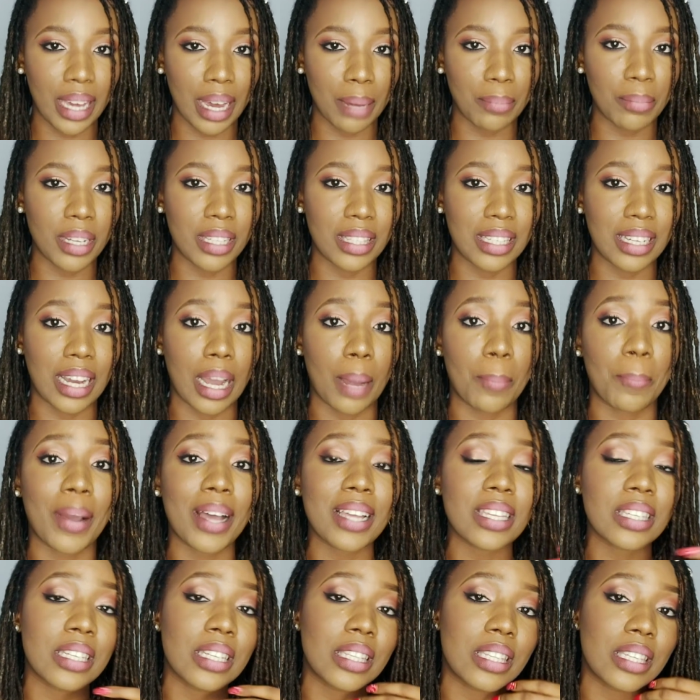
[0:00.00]
the
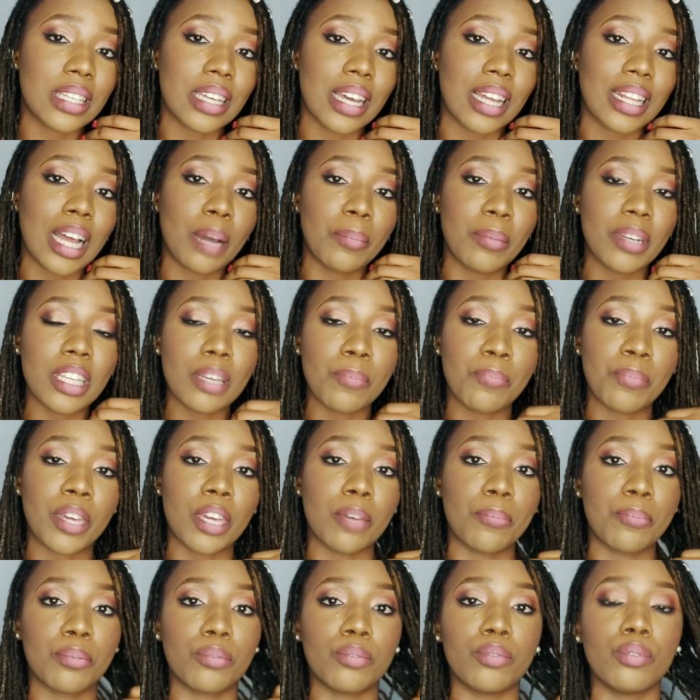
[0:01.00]
capacity and how many
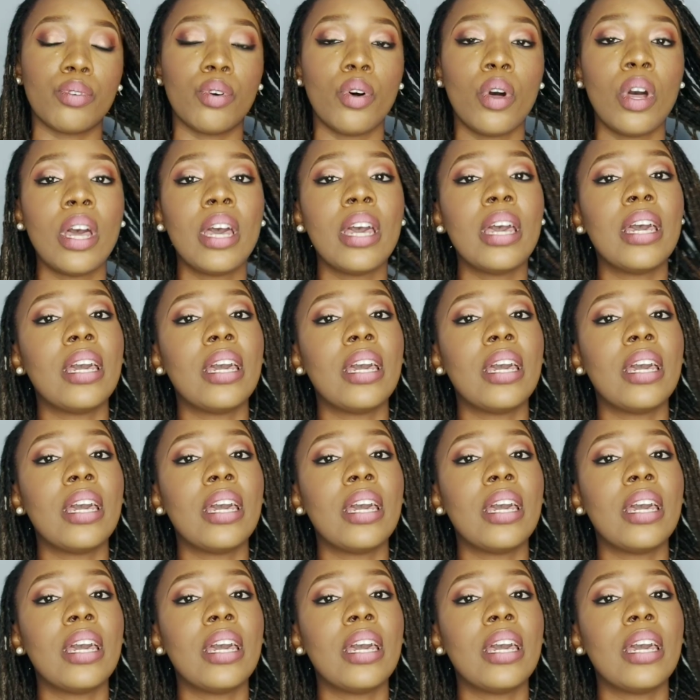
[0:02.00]
people